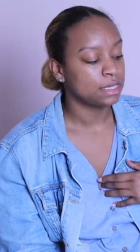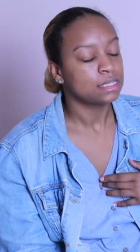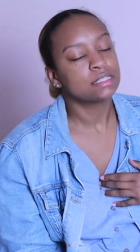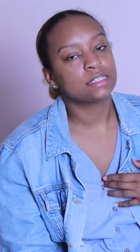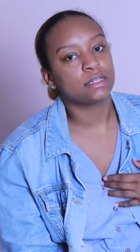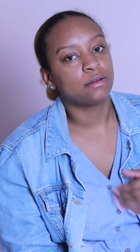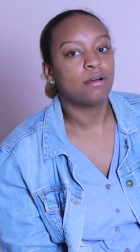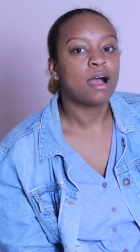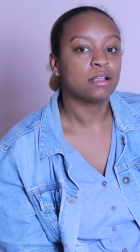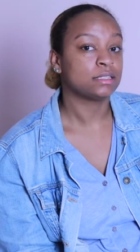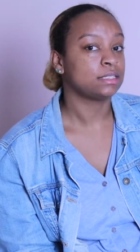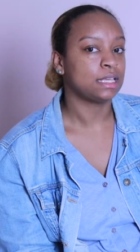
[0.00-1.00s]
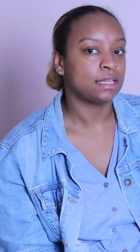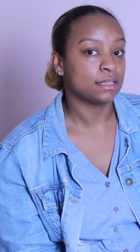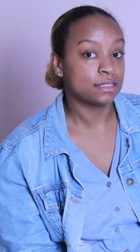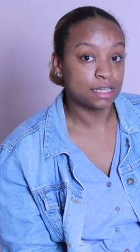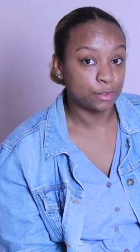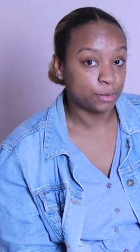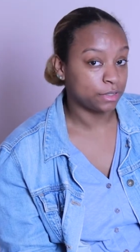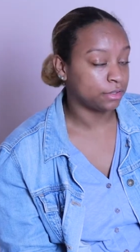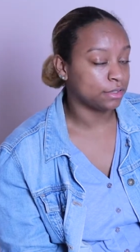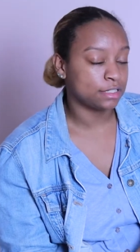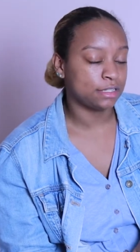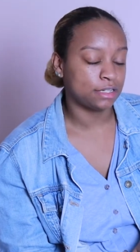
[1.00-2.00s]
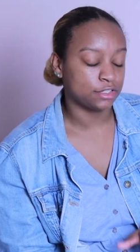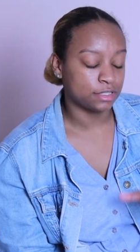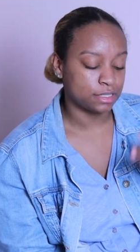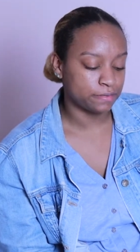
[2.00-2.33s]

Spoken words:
So I'll just settle with 13-inch, it's